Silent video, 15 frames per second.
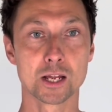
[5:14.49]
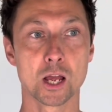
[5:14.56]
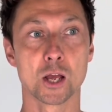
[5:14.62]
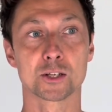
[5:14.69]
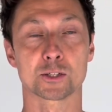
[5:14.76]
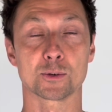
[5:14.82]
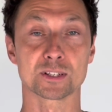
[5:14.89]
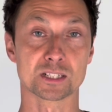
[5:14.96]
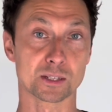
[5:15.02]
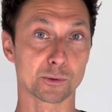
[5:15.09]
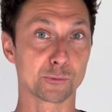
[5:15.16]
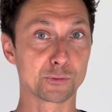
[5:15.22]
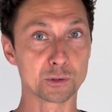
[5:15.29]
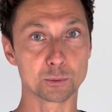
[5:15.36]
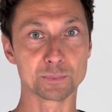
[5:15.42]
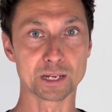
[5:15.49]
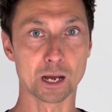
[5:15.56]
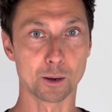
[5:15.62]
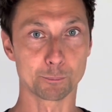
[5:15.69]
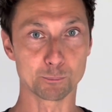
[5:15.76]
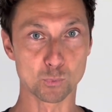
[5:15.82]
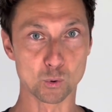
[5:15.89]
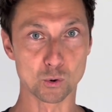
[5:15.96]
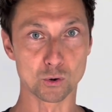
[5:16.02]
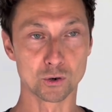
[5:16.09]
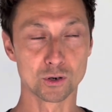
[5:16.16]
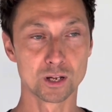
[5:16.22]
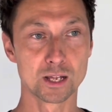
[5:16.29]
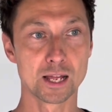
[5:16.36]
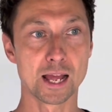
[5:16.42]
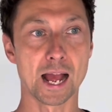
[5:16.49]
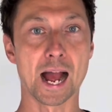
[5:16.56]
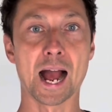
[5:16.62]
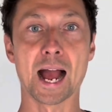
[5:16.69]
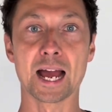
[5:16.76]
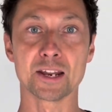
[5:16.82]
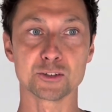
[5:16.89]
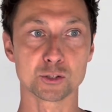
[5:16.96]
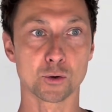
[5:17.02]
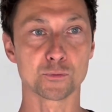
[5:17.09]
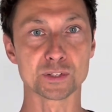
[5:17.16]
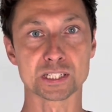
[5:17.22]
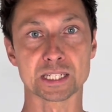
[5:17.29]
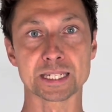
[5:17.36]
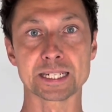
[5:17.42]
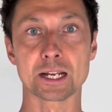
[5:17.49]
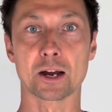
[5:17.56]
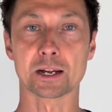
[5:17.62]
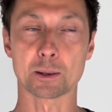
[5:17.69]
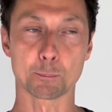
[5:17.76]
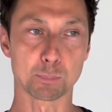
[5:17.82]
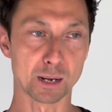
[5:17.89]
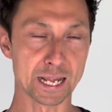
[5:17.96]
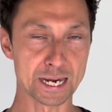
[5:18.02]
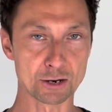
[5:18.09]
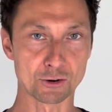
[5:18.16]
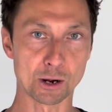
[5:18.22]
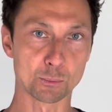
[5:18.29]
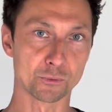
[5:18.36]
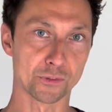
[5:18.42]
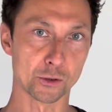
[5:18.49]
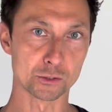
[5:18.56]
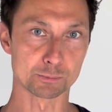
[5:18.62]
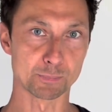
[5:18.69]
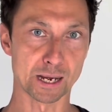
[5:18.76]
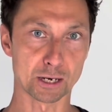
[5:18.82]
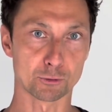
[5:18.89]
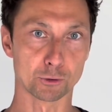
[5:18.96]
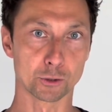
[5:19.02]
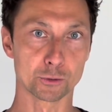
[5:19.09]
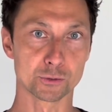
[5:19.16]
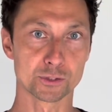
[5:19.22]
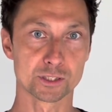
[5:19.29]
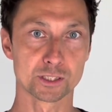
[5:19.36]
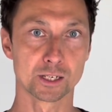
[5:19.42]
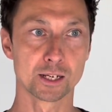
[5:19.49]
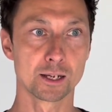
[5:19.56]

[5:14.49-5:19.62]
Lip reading: So it's going to fill me up more, and obviously I can play around with those macros.